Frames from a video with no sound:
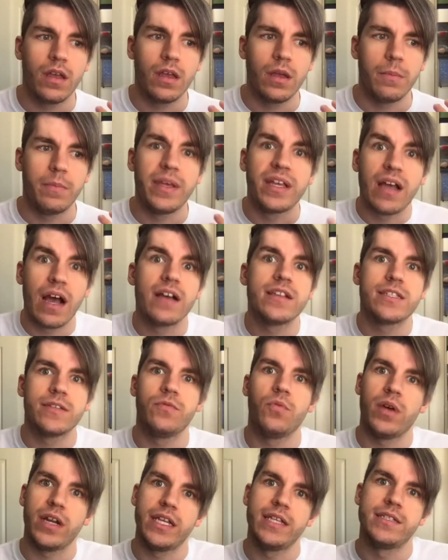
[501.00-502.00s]
because of
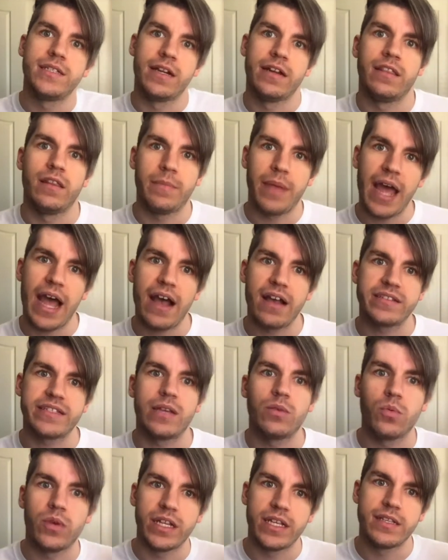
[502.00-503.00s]
what he's done in the past and
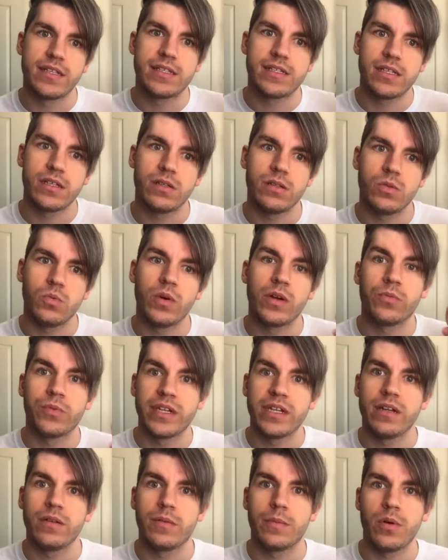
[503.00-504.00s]
what Rita
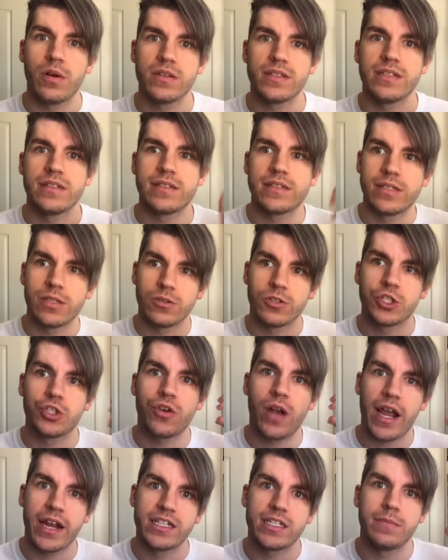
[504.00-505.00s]
Repulsa is still
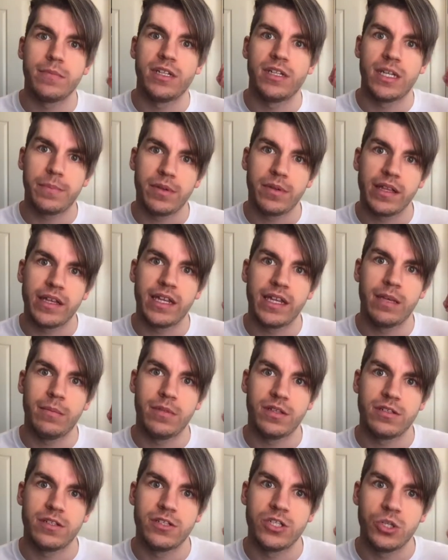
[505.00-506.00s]
trying to manipulate him
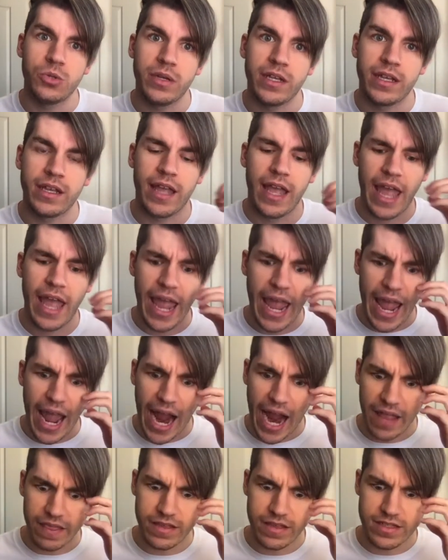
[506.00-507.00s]
into doing.
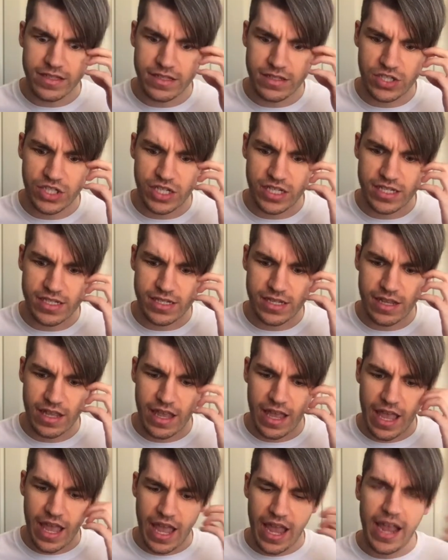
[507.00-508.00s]
And this is just,
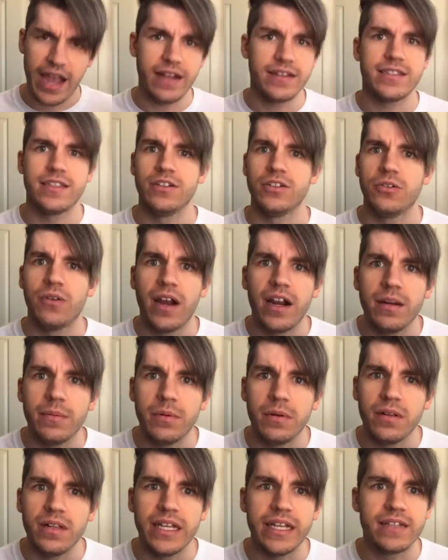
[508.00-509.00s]
it's
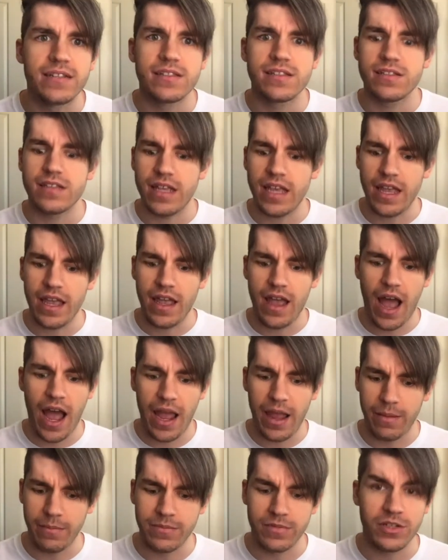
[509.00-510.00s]
incredible. I
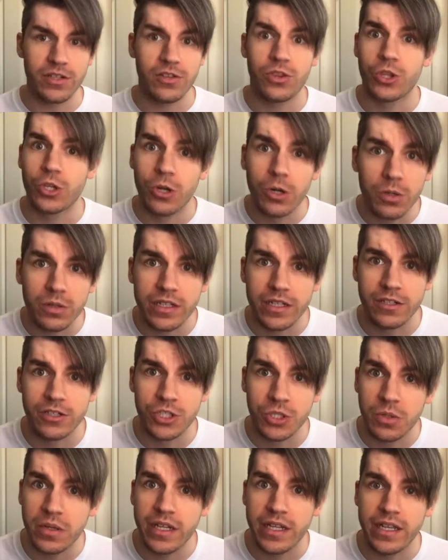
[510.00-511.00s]
am thoroughly
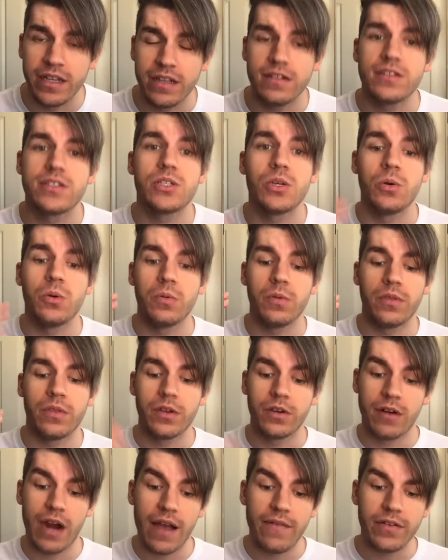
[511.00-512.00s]
enjoying it. So the
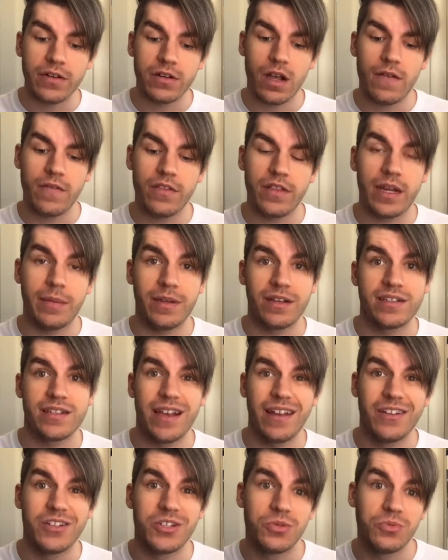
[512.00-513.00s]
graphic novel that I'm
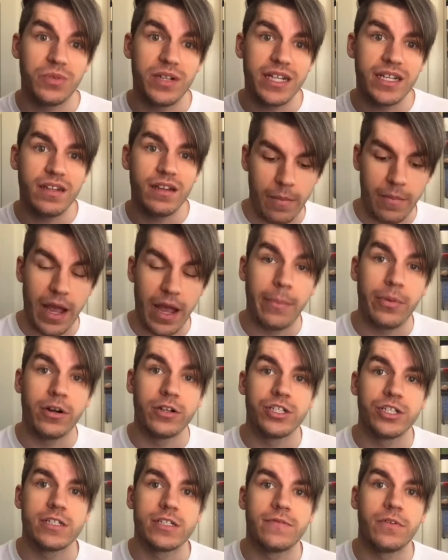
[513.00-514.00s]
excited to read, I
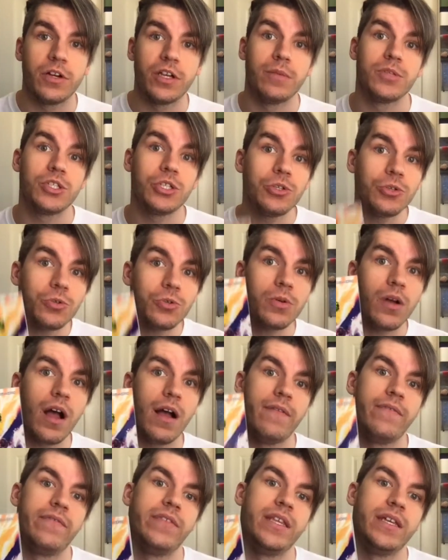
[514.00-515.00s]
purchased volume 2
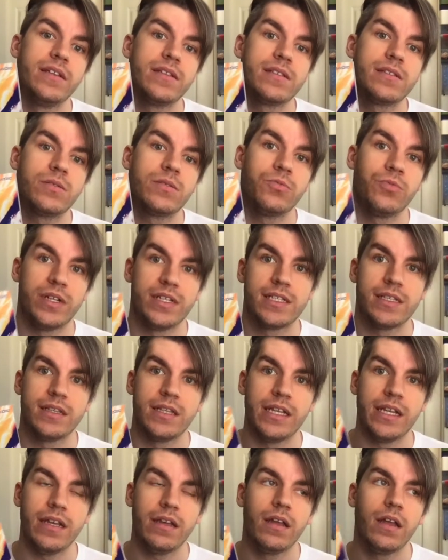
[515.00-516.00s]
of this
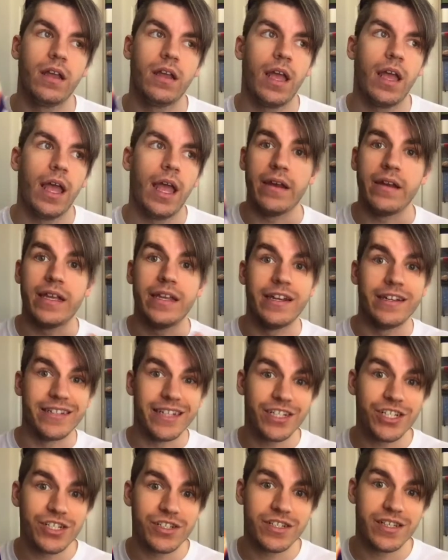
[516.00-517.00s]
recently. In
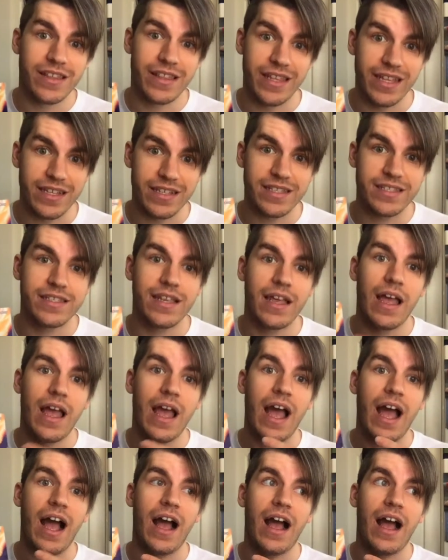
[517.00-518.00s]
addition to this,
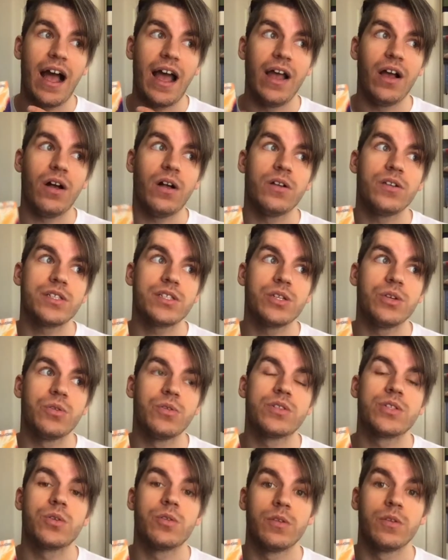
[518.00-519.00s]
I also,
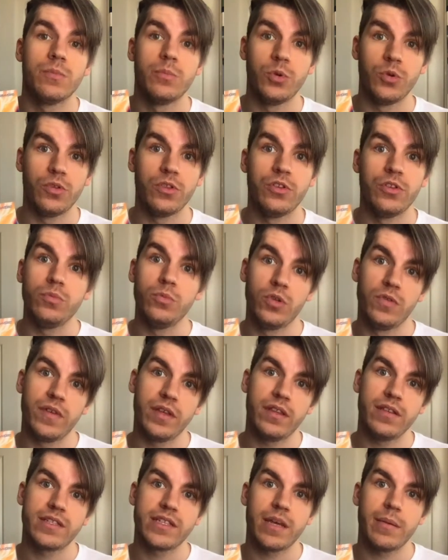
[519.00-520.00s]
so the new movie
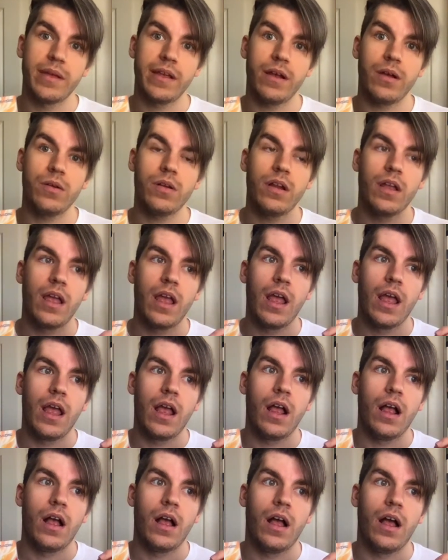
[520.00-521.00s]
that's coming out
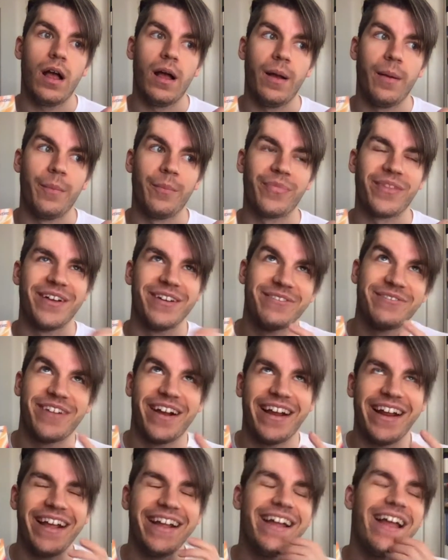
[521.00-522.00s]
on
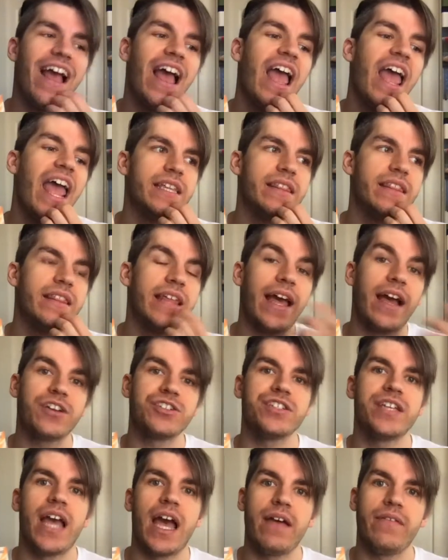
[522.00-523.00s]
Friday, they
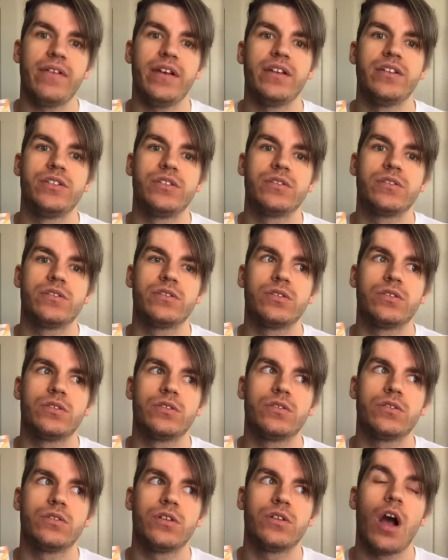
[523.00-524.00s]
actually have a
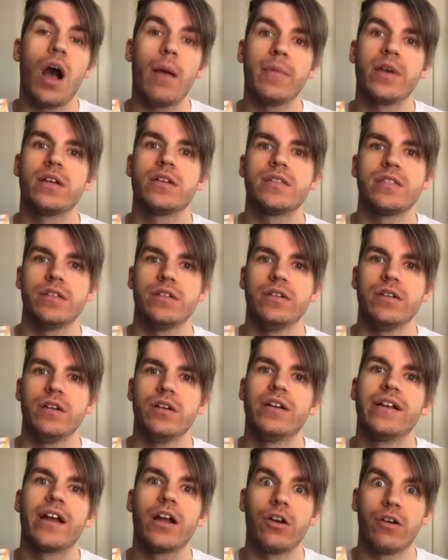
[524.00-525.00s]
comic series, or
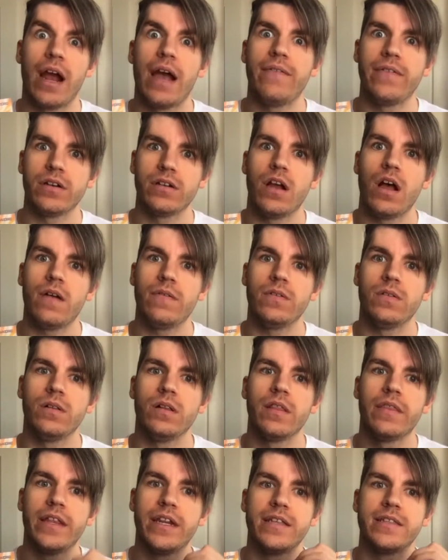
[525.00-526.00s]
like a graphic novel
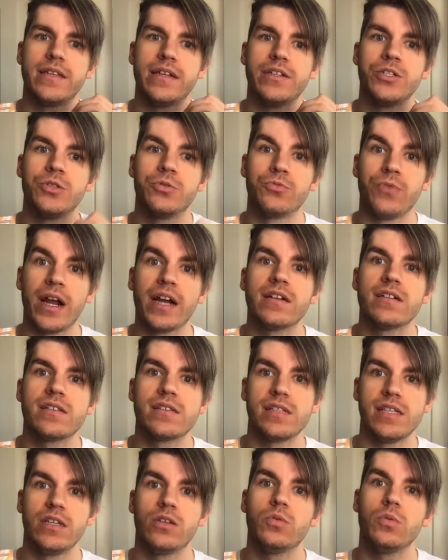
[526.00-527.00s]
that is a direct
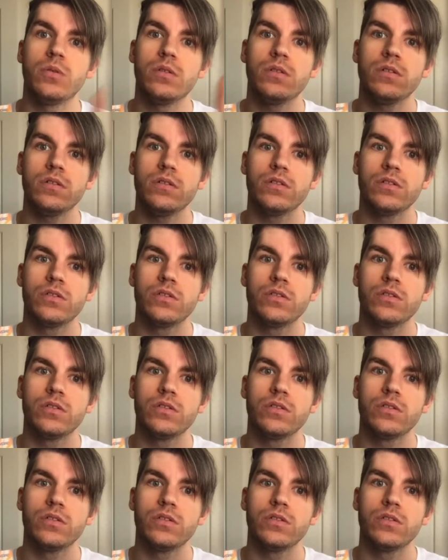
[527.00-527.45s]
sequel